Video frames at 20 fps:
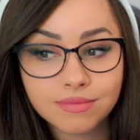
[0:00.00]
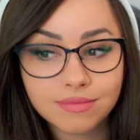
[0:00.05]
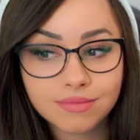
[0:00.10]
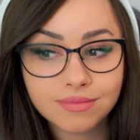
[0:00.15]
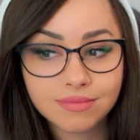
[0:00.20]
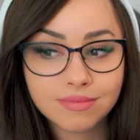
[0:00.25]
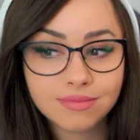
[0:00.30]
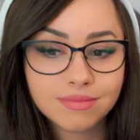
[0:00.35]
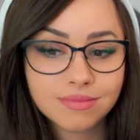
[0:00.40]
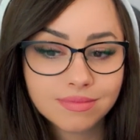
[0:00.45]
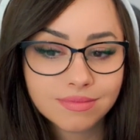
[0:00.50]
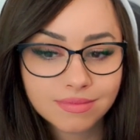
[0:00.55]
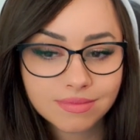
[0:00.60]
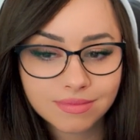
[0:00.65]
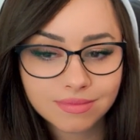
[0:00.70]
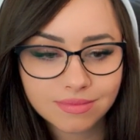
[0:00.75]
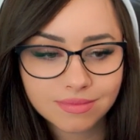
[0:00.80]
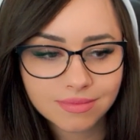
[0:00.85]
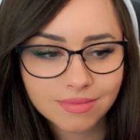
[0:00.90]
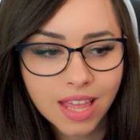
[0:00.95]
out of here.
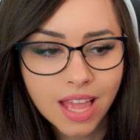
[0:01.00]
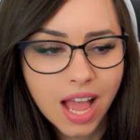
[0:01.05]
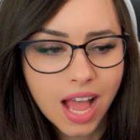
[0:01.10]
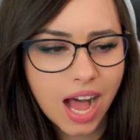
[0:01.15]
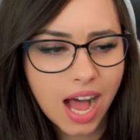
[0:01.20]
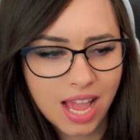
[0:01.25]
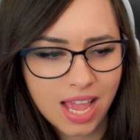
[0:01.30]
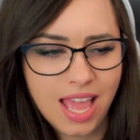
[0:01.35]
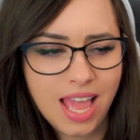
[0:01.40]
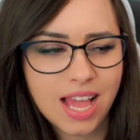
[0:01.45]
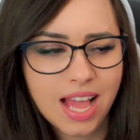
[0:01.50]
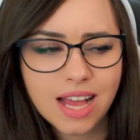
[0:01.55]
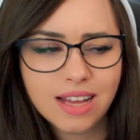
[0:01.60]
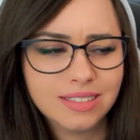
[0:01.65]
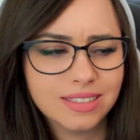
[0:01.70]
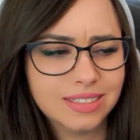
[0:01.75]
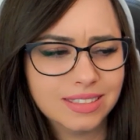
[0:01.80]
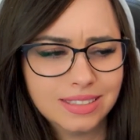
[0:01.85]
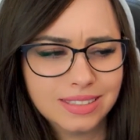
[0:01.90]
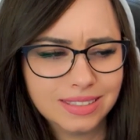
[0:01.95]
No matter
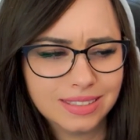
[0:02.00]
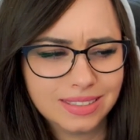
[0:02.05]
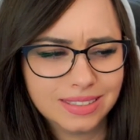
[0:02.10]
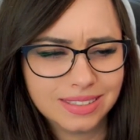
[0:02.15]
how.